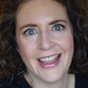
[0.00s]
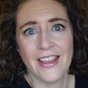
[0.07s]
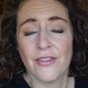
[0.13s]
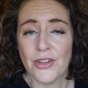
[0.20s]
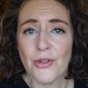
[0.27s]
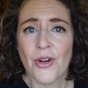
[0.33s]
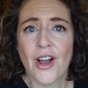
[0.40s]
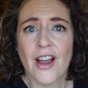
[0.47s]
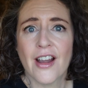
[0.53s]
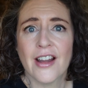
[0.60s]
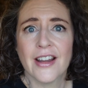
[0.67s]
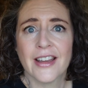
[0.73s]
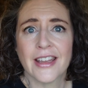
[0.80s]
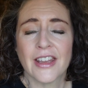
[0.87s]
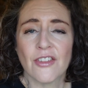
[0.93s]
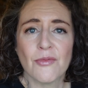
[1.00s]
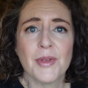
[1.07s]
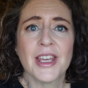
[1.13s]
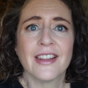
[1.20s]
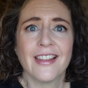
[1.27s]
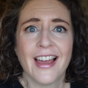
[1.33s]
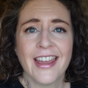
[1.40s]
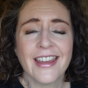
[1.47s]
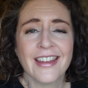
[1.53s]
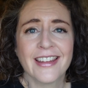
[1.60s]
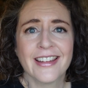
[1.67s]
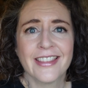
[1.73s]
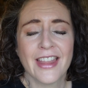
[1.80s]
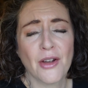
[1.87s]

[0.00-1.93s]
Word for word: If you are, give me a like.